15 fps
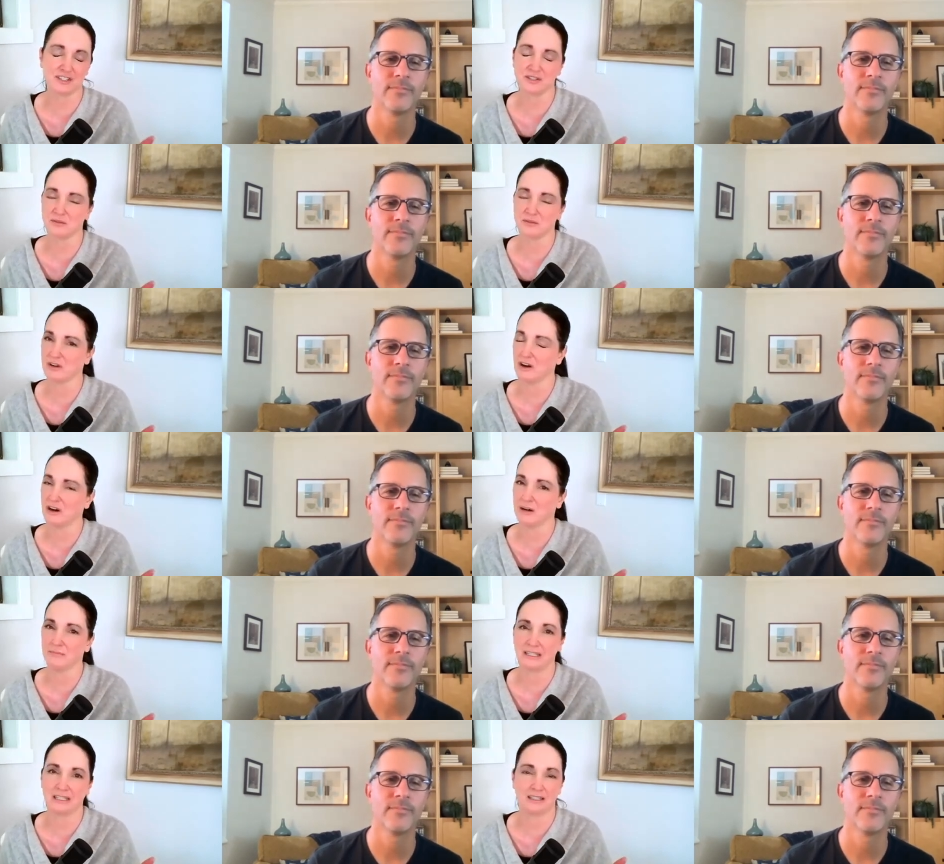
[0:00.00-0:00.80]
Speaker 1: so
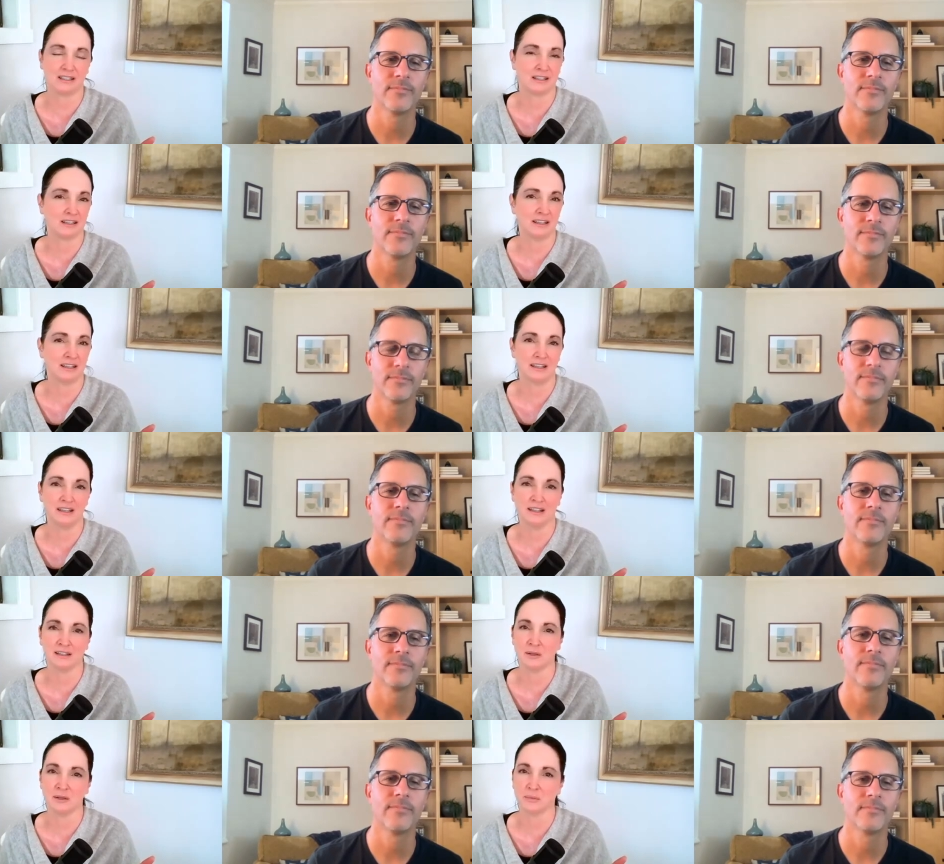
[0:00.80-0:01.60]
common
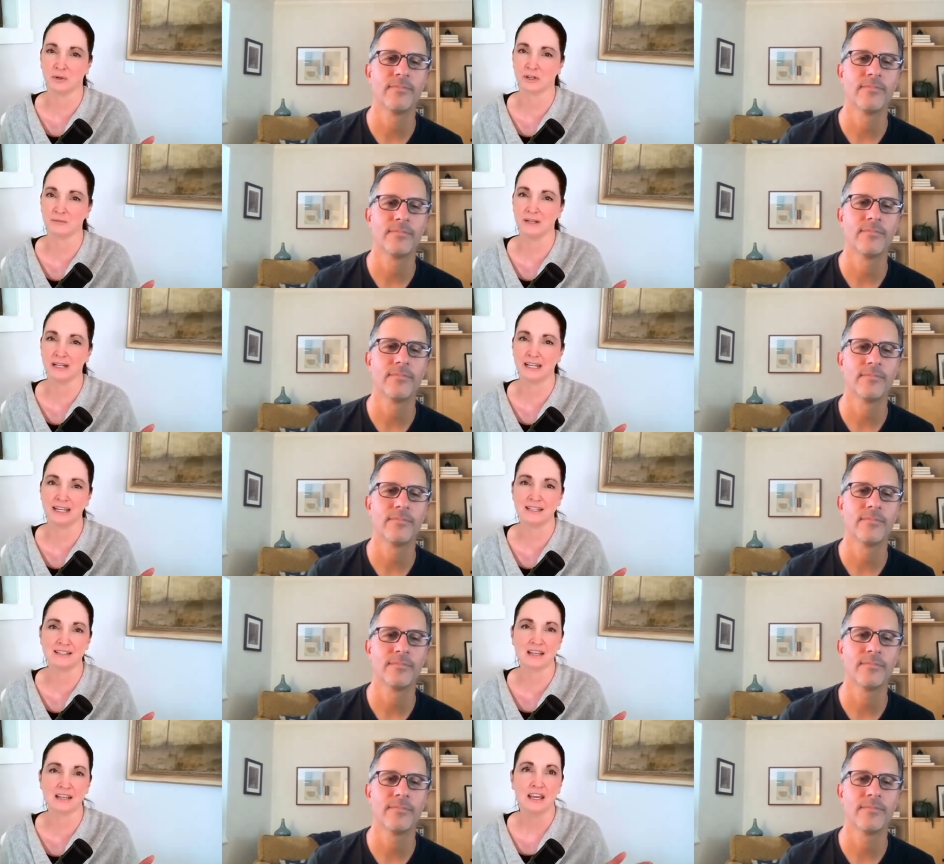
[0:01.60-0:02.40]
in the
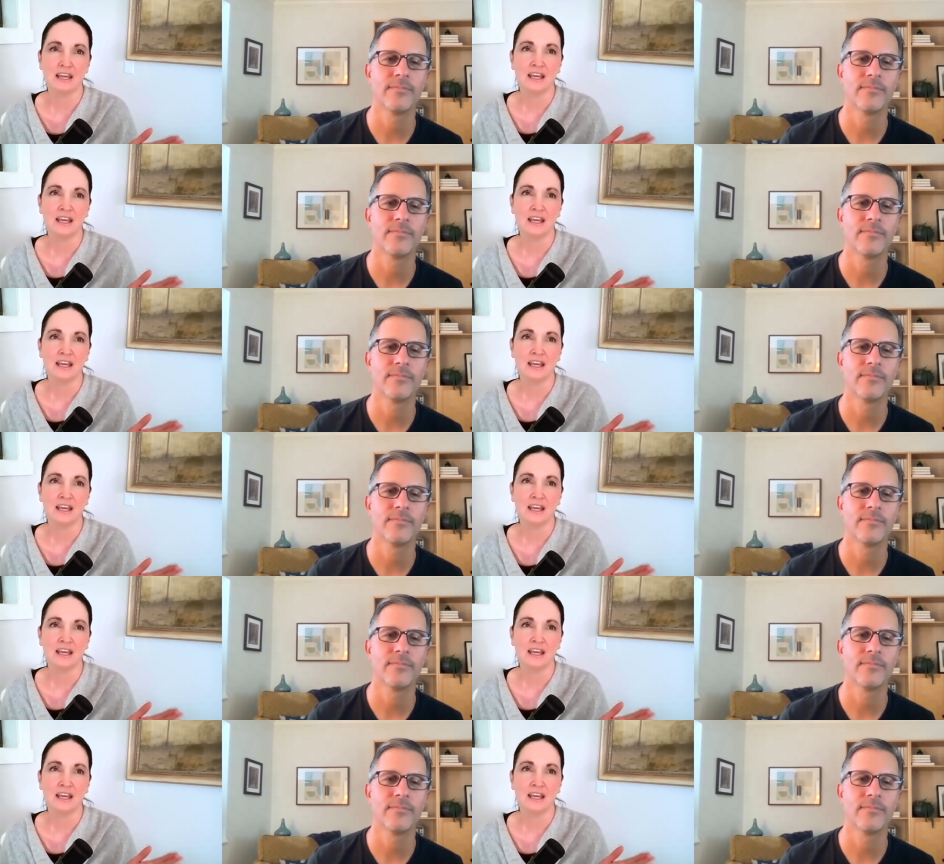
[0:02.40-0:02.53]
workplace.